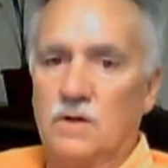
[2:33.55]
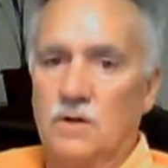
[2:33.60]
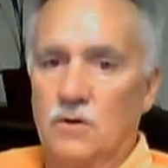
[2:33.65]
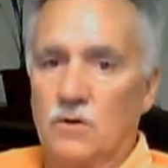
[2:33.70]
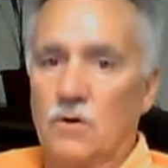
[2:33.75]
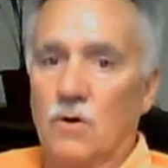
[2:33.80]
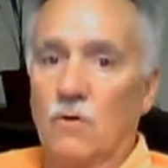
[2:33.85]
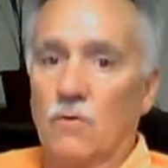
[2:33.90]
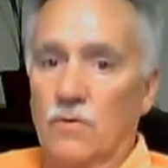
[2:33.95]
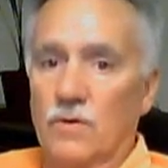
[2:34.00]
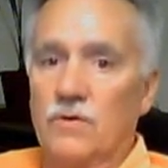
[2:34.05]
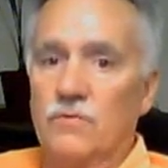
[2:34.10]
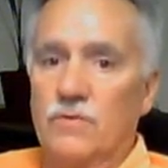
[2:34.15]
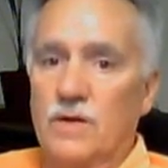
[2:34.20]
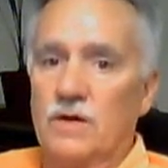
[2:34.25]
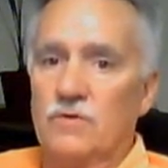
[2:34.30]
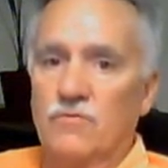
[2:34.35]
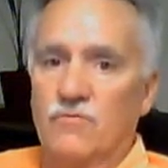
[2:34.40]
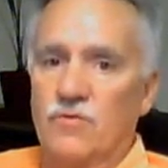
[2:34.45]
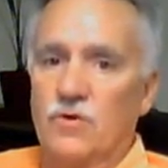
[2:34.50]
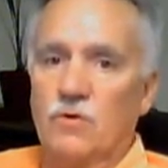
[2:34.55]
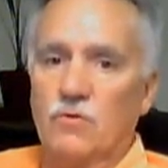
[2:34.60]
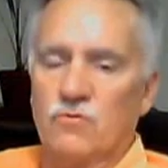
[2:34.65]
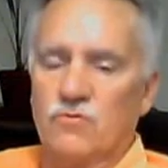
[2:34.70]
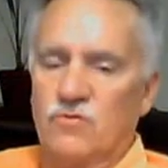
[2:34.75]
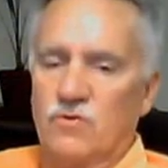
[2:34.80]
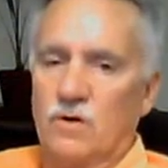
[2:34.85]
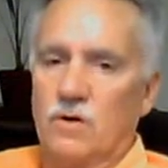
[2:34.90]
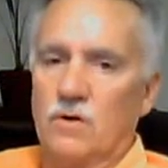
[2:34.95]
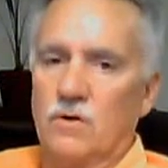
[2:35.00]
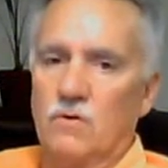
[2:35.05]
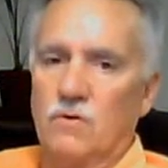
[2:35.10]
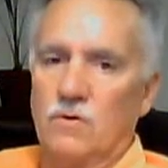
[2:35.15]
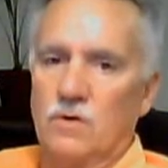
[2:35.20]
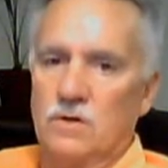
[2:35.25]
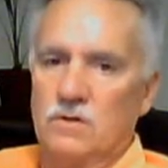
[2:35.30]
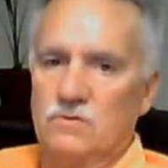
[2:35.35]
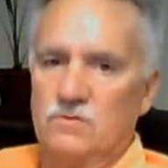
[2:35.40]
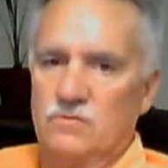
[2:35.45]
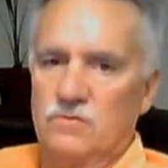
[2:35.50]
you know that fuel
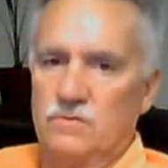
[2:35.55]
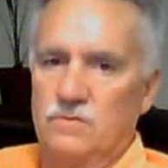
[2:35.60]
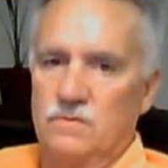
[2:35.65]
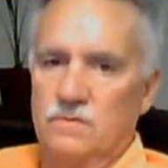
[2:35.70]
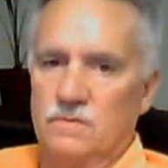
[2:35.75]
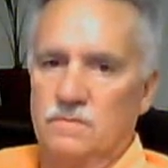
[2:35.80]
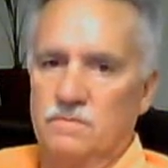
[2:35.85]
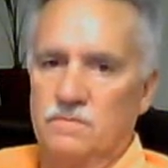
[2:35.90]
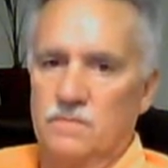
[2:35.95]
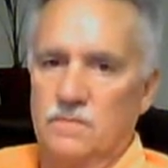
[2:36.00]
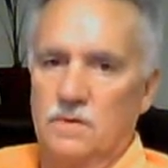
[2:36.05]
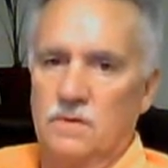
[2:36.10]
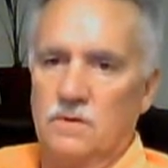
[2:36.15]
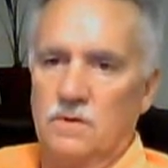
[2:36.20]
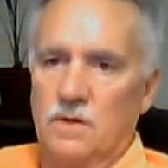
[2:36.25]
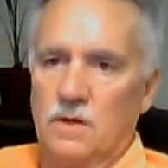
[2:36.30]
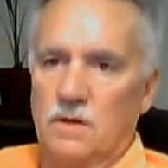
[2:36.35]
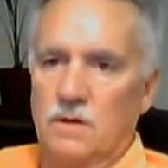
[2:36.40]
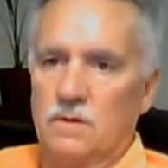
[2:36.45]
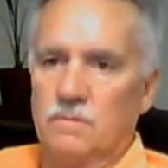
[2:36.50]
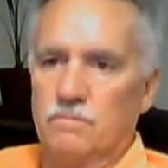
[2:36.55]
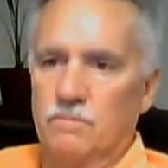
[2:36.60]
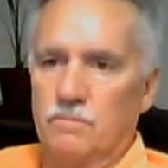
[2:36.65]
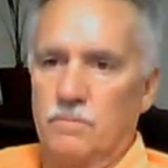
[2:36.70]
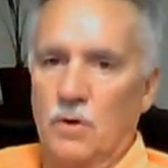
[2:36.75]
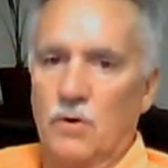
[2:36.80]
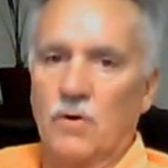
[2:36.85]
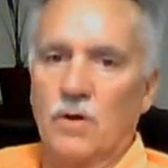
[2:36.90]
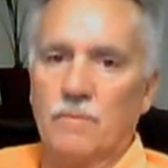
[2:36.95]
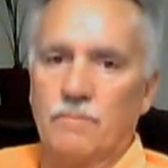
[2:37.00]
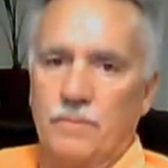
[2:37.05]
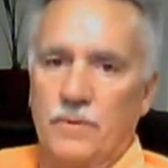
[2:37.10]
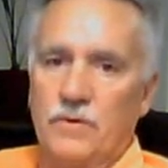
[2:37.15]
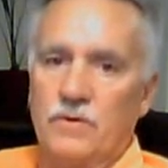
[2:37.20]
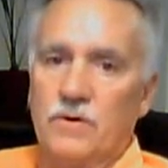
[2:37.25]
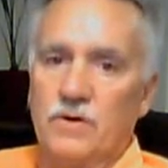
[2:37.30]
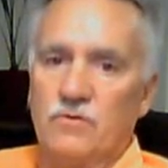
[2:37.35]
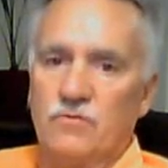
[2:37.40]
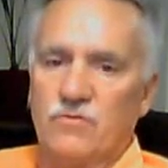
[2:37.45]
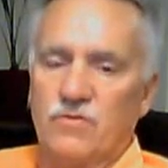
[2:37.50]
solenoid's going to burn up
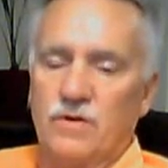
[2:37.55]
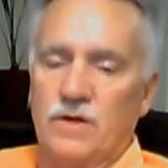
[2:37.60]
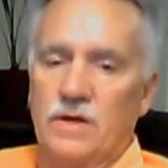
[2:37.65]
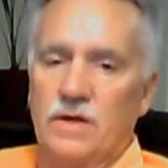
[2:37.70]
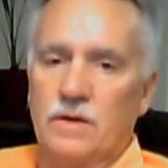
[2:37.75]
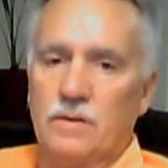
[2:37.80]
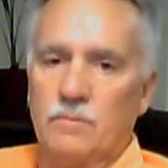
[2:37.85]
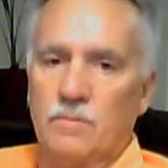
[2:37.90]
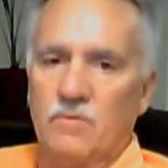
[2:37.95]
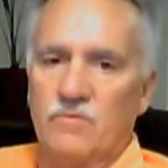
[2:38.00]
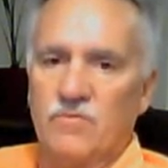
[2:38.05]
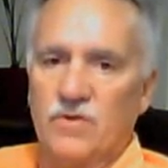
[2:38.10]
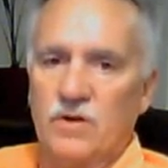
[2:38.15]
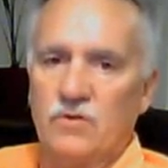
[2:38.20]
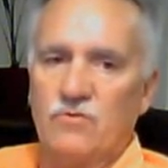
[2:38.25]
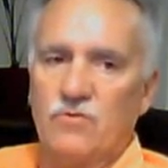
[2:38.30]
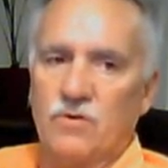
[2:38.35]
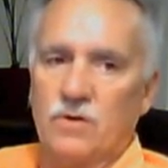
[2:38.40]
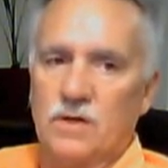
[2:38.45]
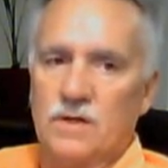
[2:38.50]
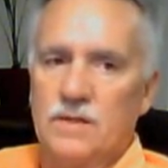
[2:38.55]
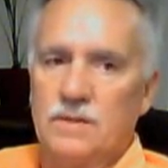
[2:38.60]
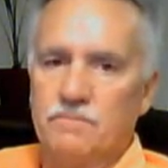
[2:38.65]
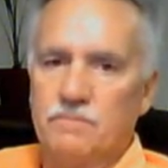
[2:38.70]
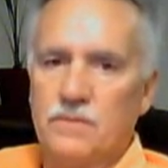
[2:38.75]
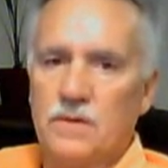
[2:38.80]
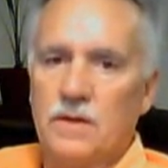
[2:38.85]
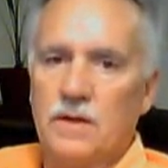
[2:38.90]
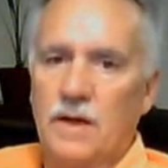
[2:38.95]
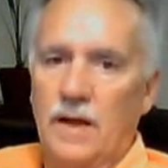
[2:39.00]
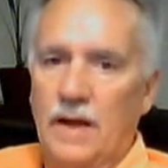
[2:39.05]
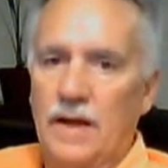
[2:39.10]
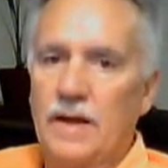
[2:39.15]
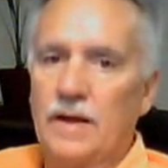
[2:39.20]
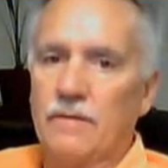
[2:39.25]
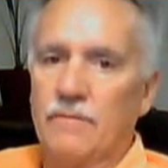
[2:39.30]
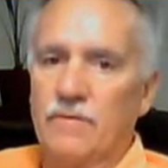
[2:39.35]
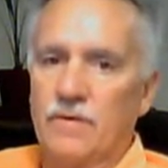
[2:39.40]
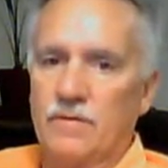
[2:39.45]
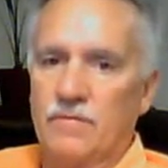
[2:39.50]
your ECM eventually,
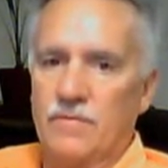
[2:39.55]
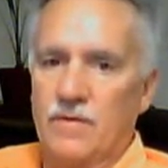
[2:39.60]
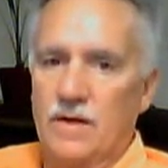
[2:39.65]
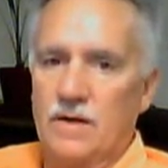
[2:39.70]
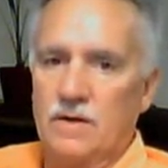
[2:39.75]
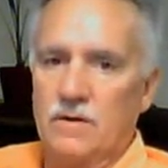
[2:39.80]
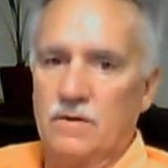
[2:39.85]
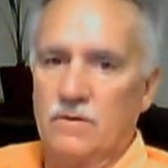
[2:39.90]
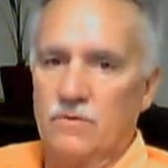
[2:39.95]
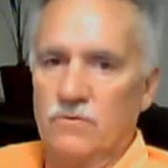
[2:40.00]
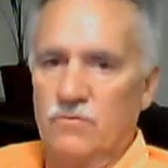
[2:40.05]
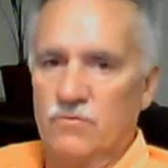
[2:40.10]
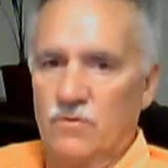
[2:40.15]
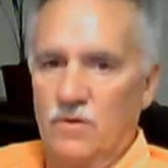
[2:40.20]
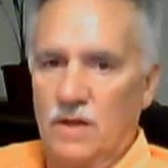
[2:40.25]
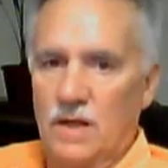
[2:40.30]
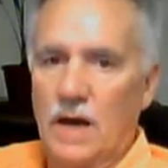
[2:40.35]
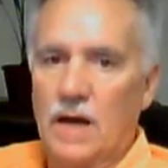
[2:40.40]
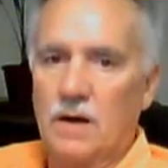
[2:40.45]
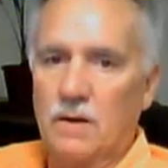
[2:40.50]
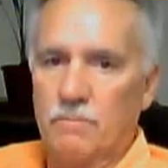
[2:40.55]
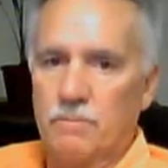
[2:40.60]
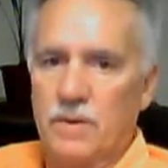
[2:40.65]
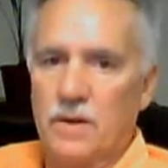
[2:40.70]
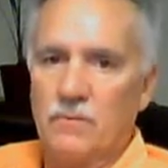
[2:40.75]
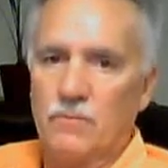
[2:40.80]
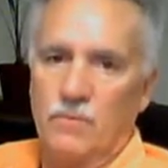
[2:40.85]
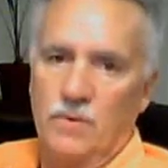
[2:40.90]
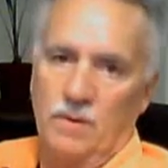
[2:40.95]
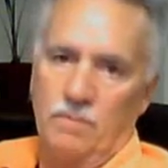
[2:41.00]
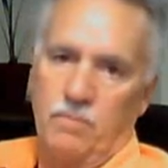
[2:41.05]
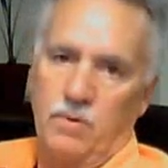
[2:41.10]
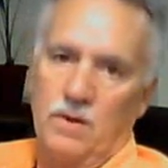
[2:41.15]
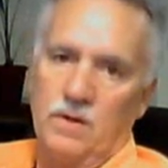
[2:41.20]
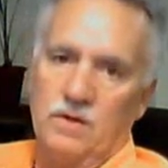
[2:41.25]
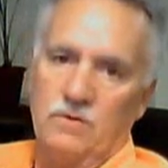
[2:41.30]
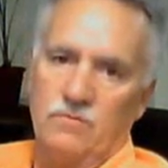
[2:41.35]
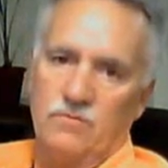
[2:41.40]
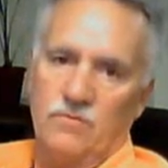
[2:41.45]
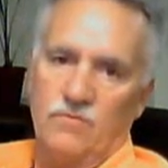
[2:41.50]
and that is got to be
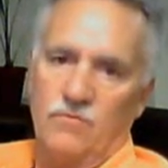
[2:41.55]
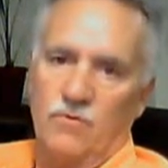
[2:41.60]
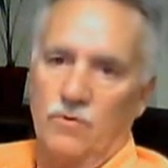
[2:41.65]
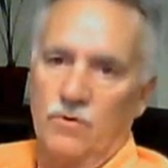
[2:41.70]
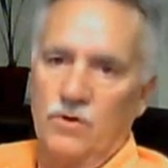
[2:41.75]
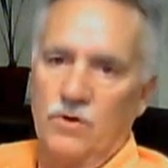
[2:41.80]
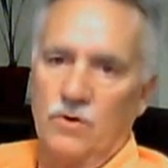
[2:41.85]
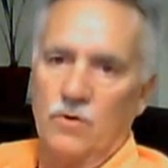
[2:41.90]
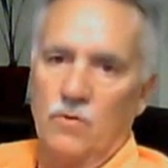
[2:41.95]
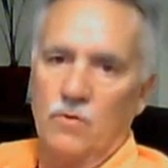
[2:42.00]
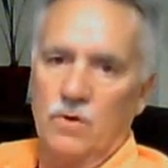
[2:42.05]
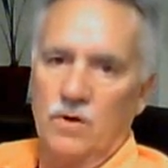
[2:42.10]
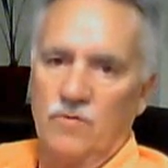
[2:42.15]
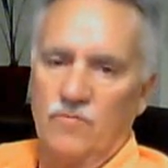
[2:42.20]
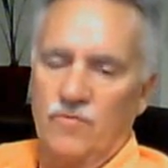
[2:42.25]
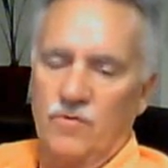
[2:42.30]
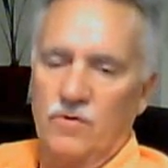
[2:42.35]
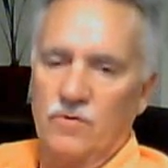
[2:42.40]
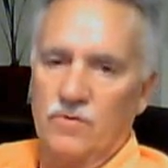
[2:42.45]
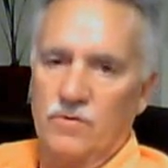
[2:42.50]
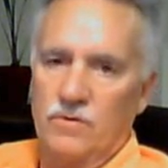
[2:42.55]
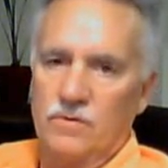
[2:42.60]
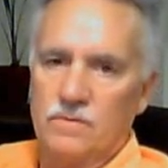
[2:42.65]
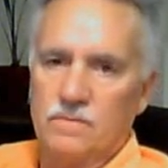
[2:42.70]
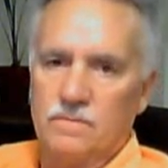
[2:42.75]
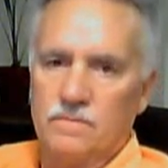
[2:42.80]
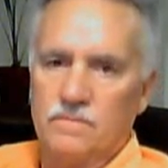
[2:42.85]
replaced before you go any further.